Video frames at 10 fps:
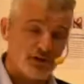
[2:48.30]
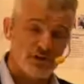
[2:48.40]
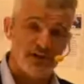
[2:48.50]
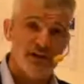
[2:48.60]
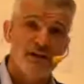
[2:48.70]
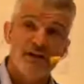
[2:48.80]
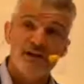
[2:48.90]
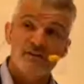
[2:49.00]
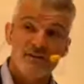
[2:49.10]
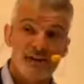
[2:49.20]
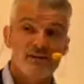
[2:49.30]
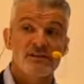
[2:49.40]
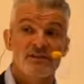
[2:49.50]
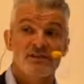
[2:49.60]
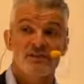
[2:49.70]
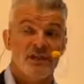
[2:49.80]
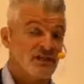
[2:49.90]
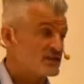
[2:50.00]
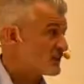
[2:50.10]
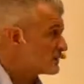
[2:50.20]
looked at
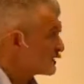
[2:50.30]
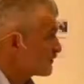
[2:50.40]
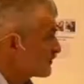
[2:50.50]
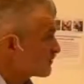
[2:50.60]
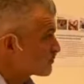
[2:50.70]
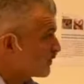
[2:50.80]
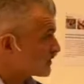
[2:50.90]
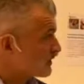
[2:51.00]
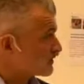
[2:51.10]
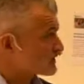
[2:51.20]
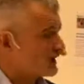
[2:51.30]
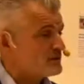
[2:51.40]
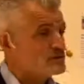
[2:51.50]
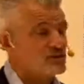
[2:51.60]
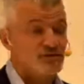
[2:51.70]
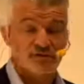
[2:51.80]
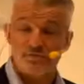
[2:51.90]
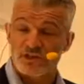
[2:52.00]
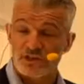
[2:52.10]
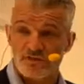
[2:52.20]
36 different product types from
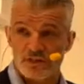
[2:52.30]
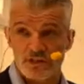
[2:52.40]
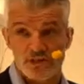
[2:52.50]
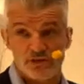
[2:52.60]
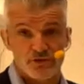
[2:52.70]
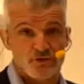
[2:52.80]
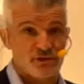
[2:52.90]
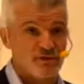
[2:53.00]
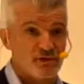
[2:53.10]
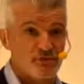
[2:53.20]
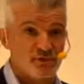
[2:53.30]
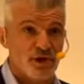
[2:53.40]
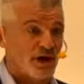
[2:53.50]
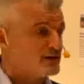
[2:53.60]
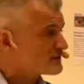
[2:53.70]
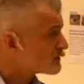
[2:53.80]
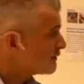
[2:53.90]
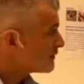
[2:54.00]
72 different brands.